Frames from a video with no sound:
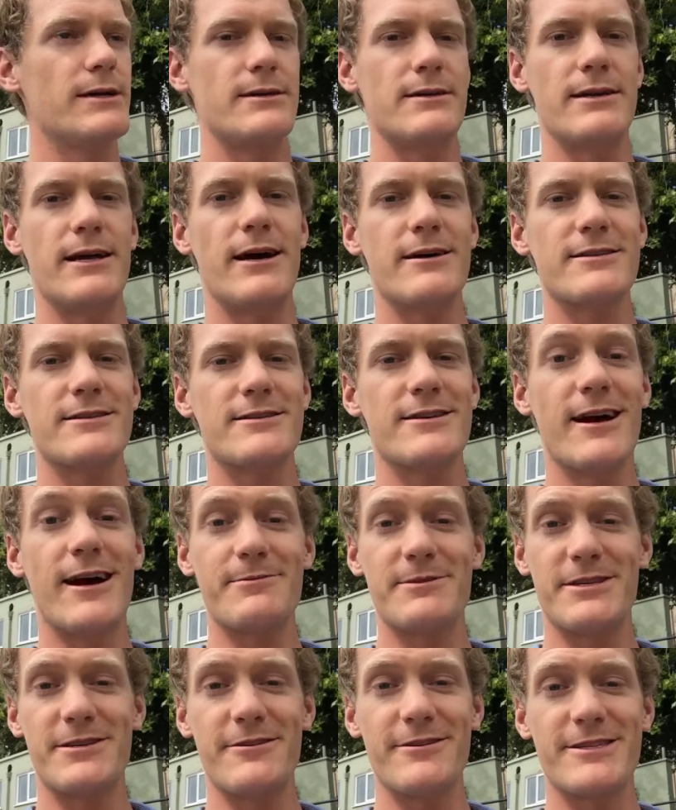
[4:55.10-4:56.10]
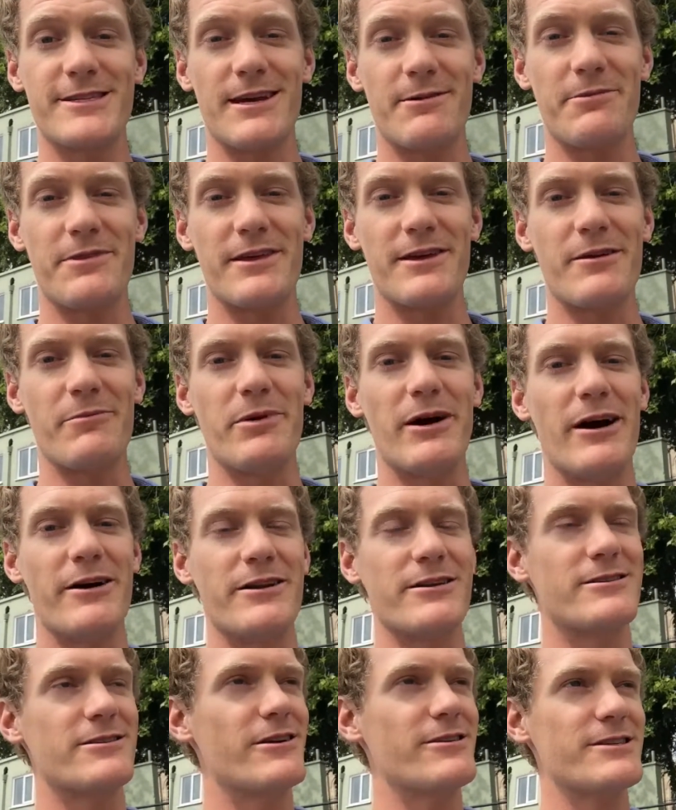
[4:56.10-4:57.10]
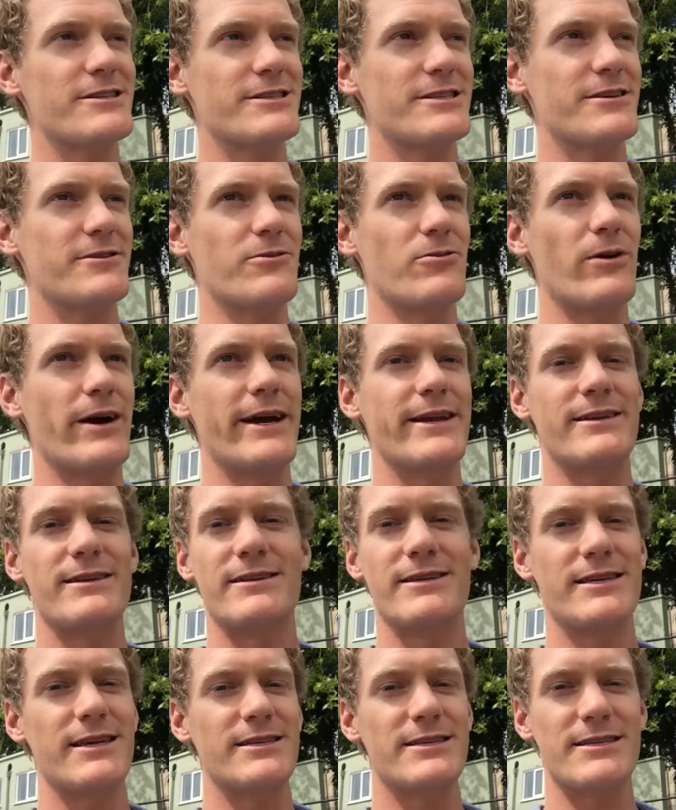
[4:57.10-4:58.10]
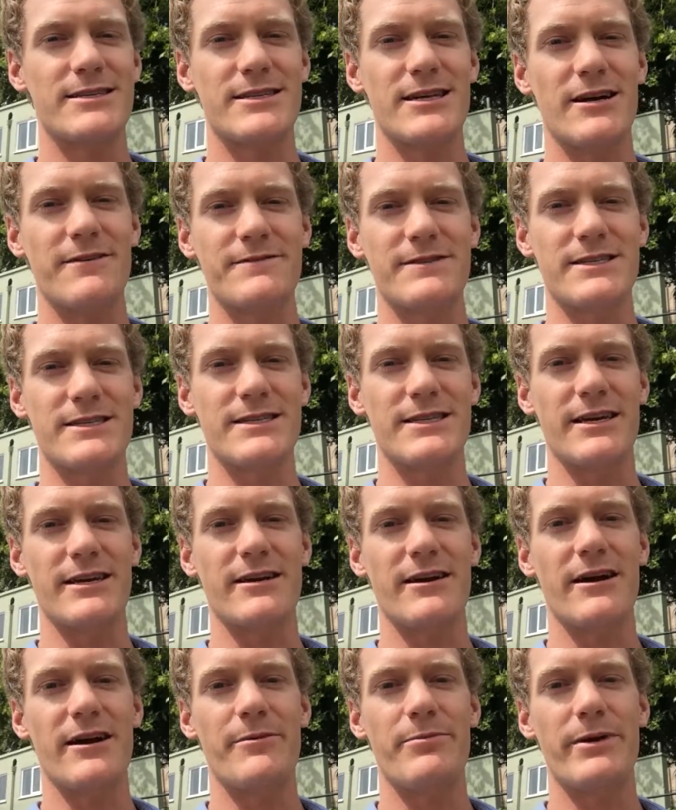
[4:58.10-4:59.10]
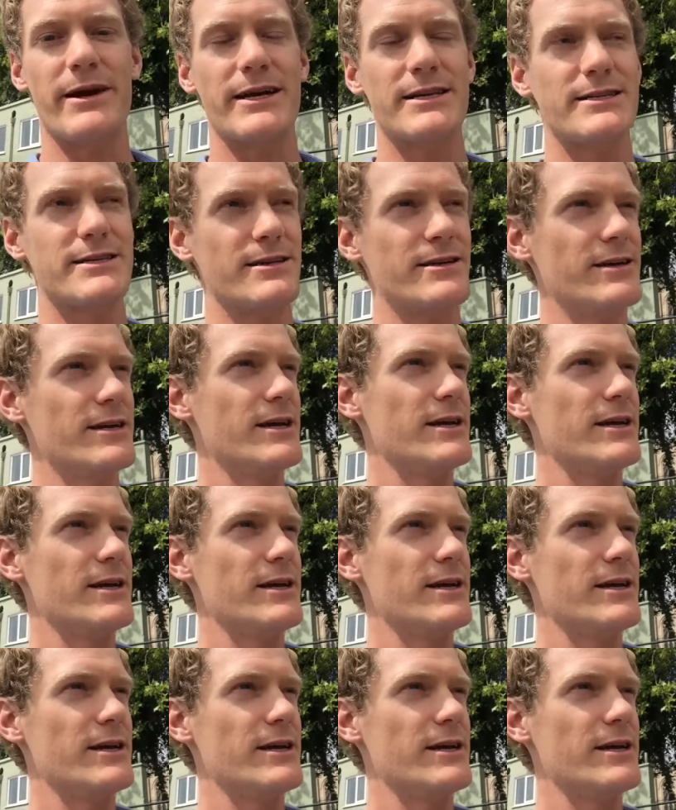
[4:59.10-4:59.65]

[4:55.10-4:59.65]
now's the time to do something about it. Don't sit and wait. Get yourself to see a chiropractor.